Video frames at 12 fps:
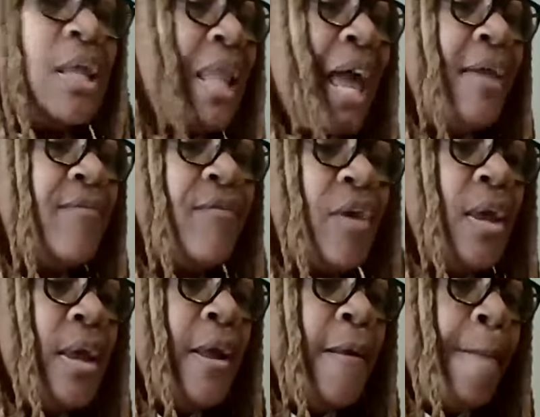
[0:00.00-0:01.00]
life
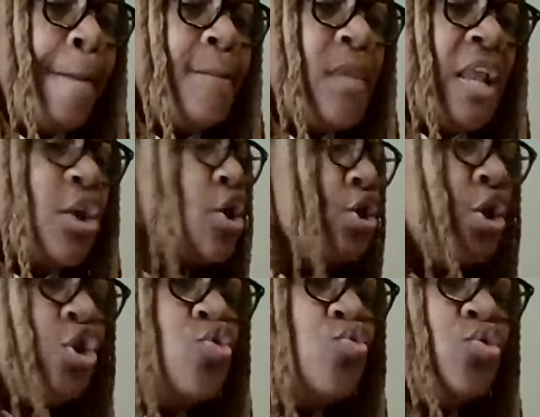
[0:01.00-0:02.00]
and
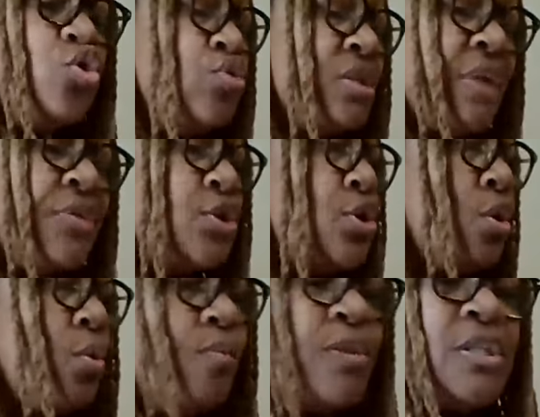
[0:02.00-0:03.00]
you you set the
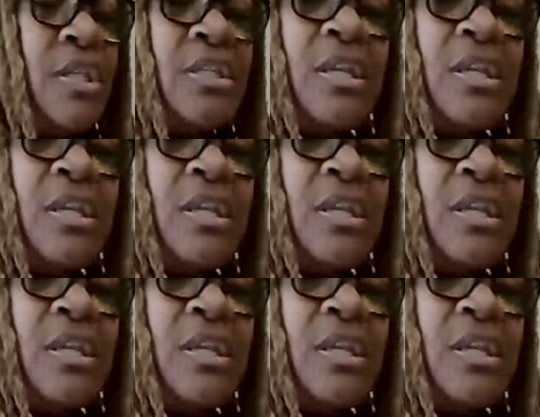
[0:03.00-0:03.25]
tone this is